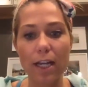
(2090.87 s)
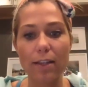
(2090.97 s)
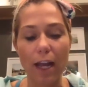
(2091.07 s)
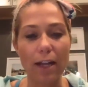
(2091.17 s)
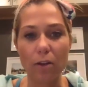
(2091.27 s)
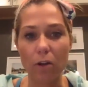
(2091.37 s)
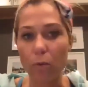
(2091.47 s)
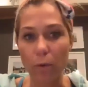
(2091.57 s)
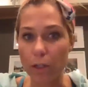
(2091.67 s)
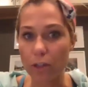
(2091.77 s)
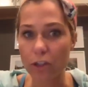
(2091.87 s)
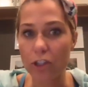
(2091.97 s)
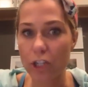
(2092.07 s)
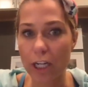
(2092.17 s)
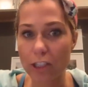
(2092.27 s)
that you're
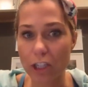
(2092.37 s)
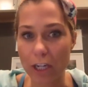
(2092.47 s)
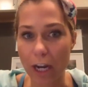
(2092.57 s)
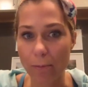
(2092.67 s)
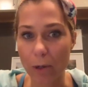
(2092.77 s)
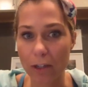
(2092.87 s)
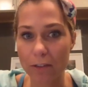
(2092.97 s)
just changing a diaper.